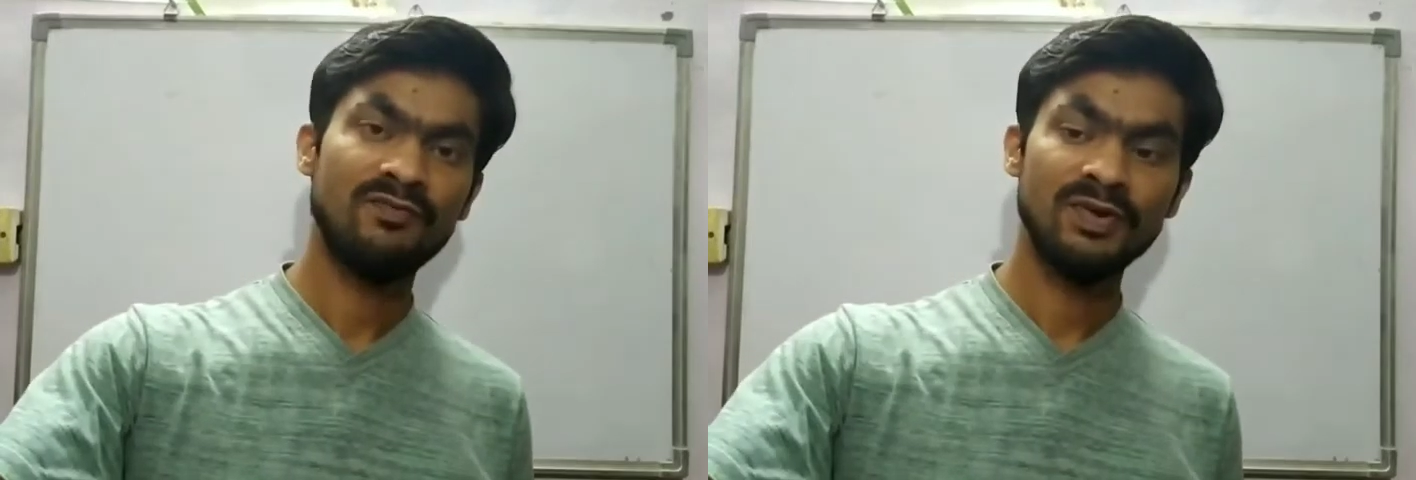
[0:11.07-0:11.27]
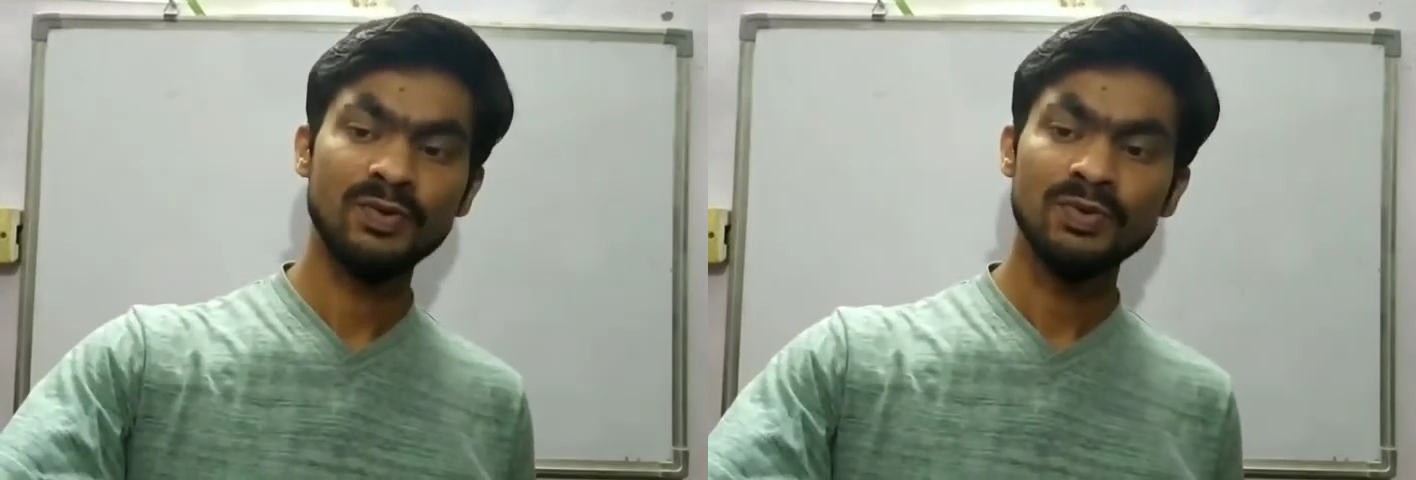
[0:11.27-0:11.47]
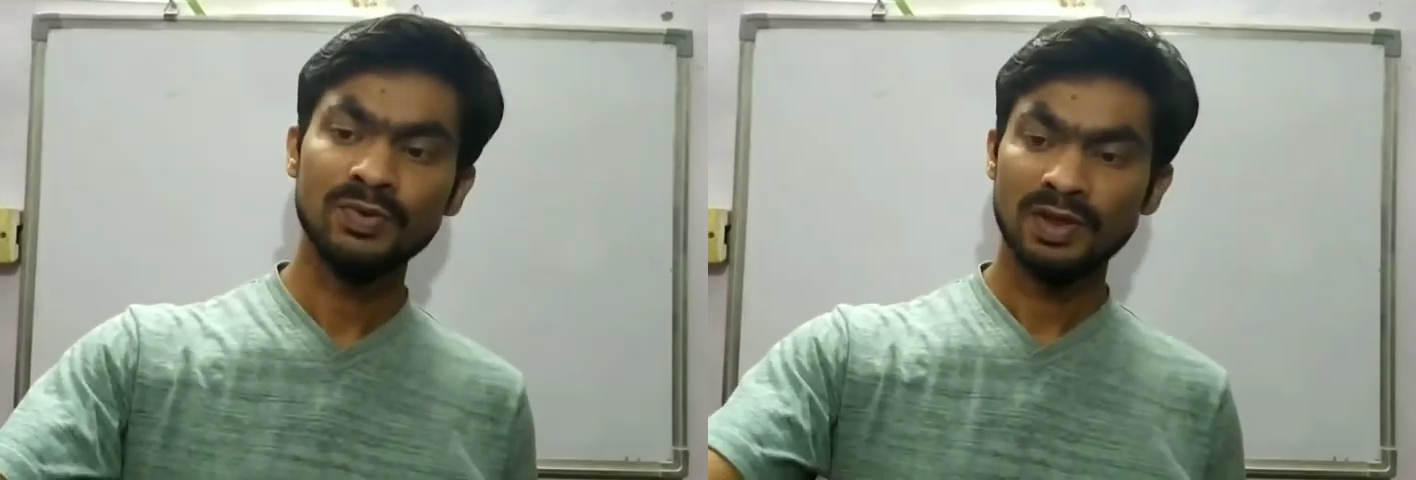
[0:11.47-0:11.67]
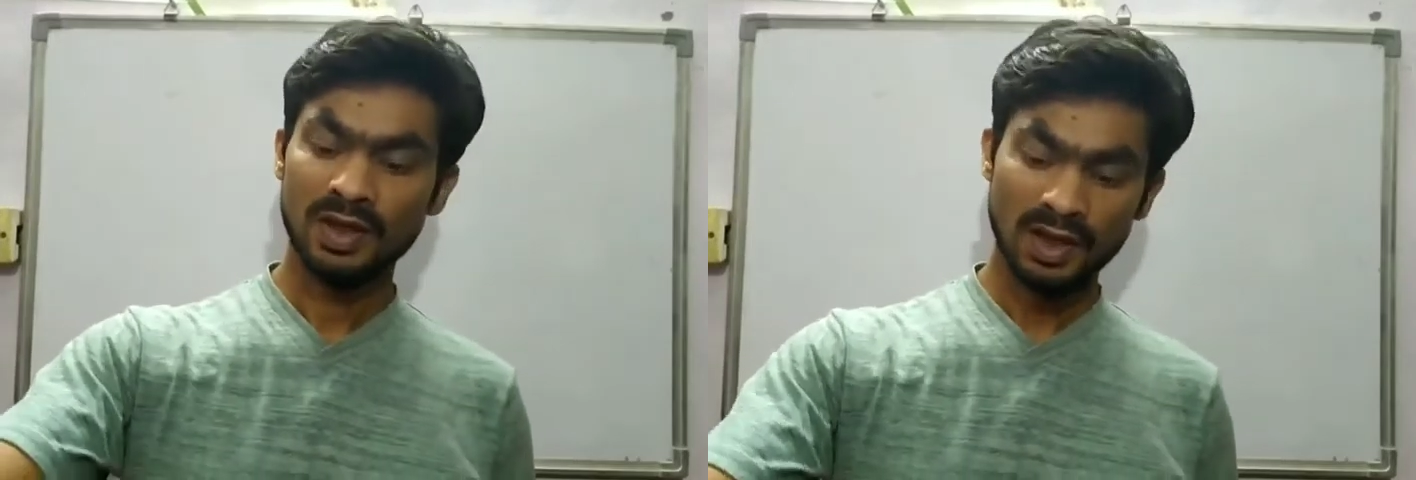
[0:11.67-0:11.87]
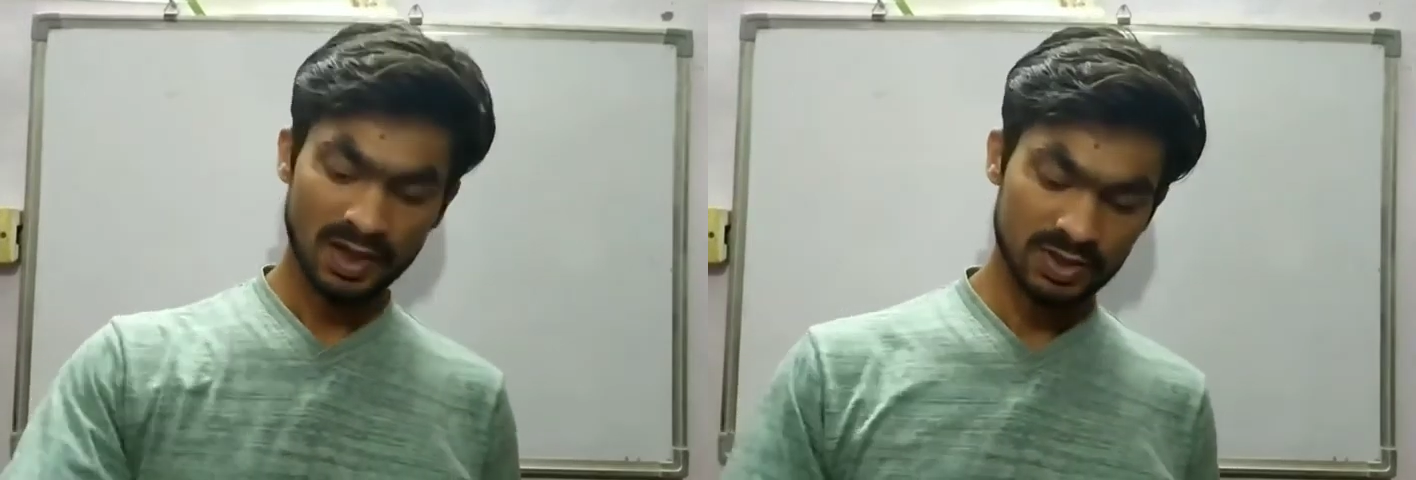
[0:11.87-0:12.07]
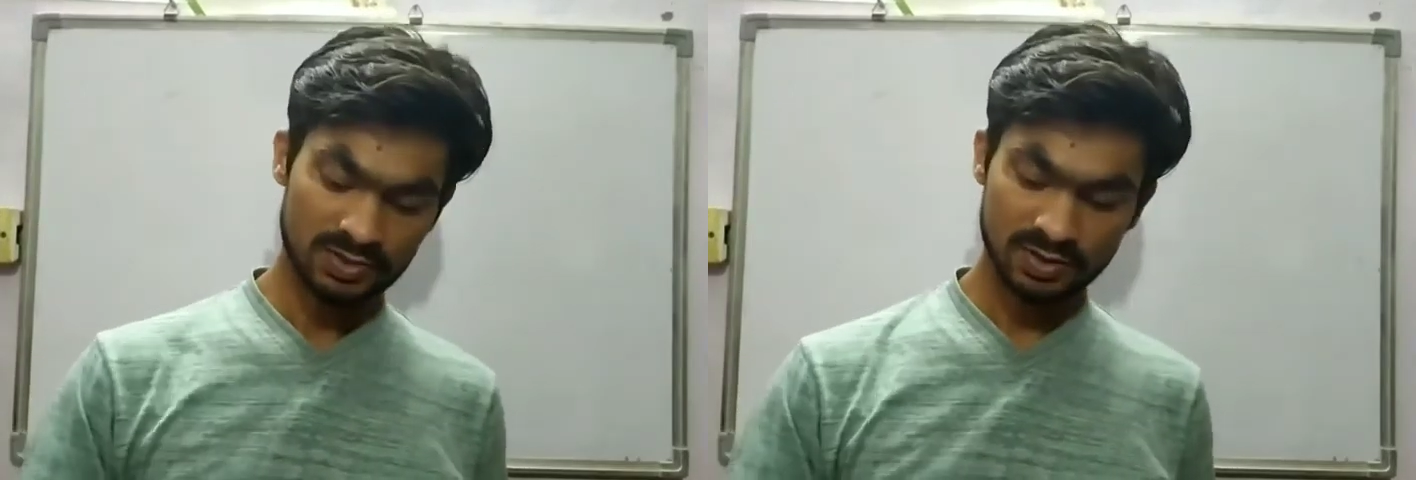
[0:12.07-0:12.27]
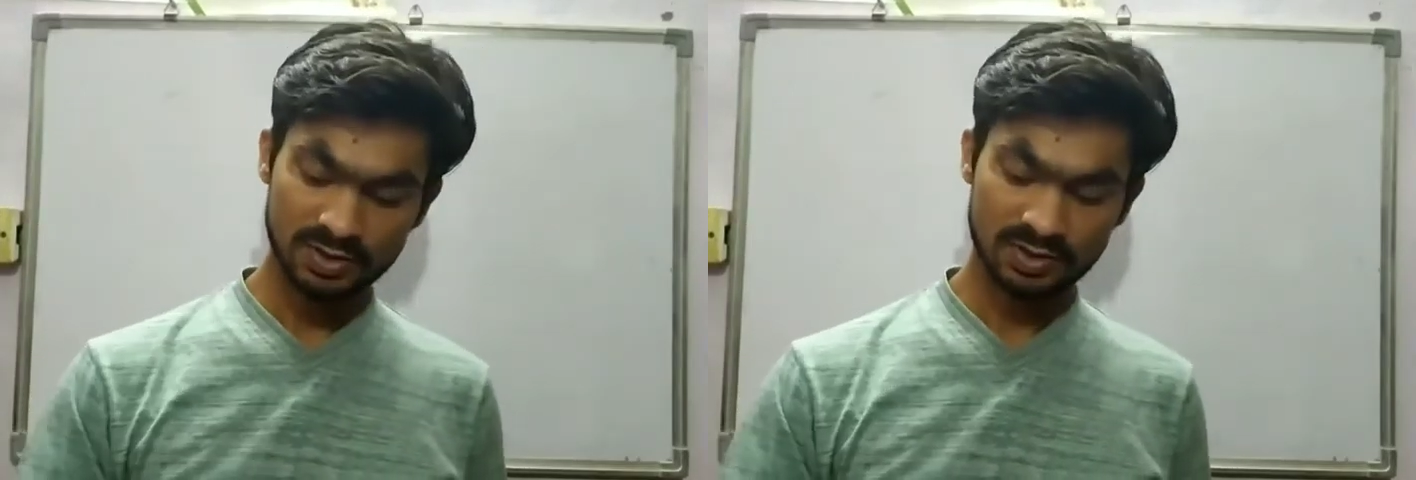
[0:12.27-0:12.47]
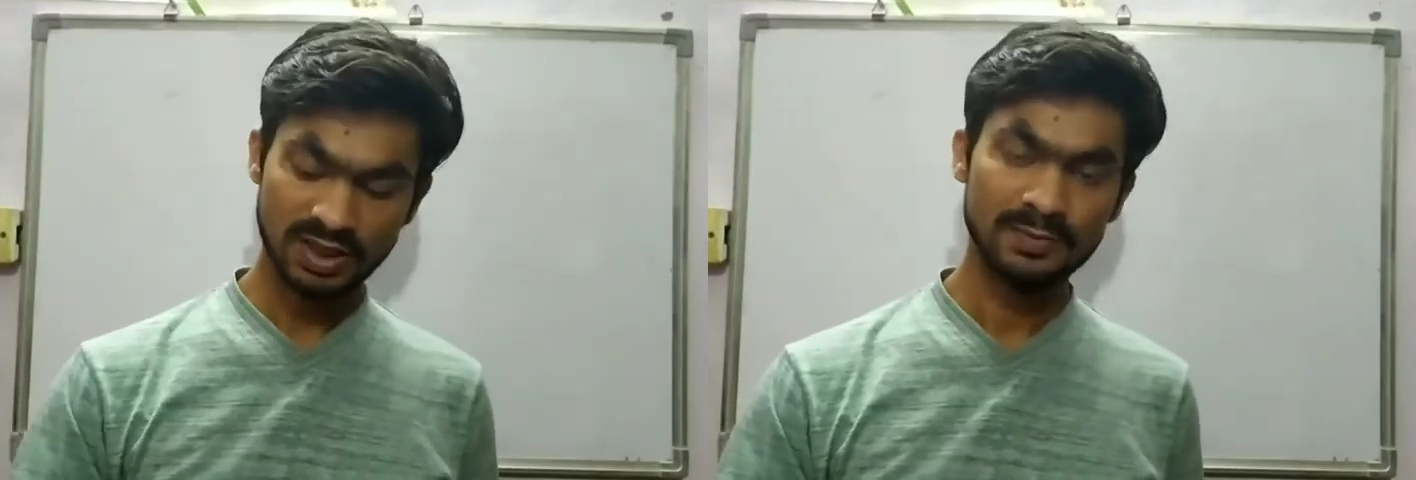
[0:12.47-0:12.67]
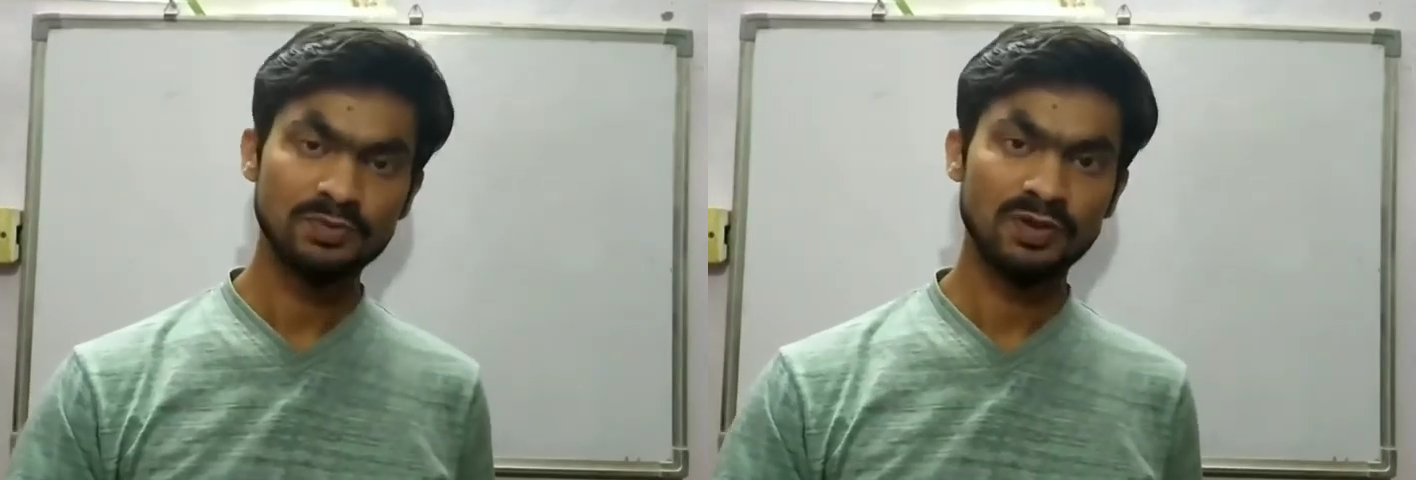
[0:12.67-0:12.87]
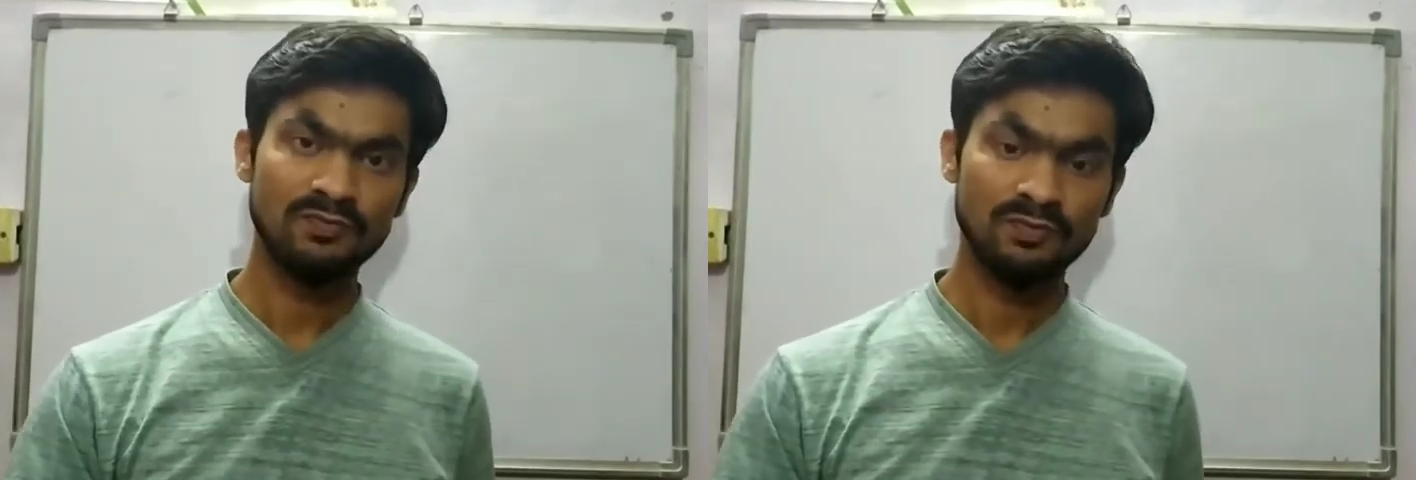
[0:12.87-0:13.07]
you at the types
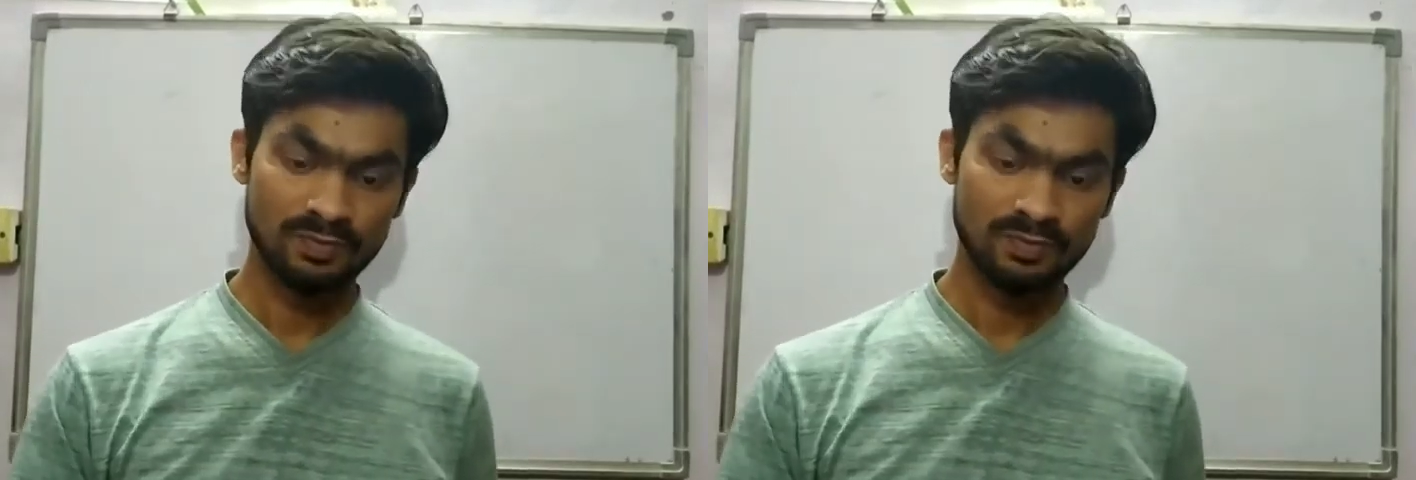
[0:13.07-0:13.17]
of